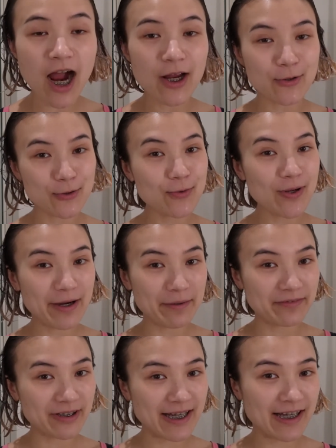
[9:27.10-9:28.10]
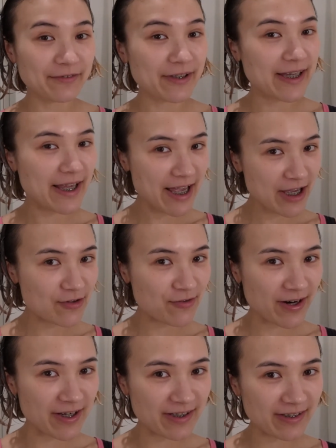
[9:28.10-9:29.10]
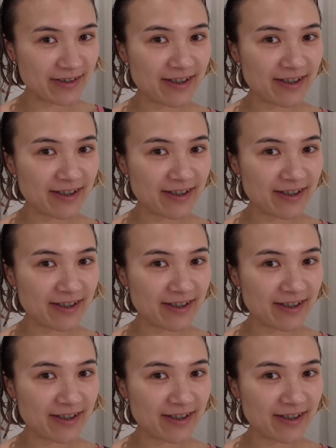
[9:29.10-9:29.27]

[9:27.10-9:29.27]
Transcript: I do, however, have a hairdryer.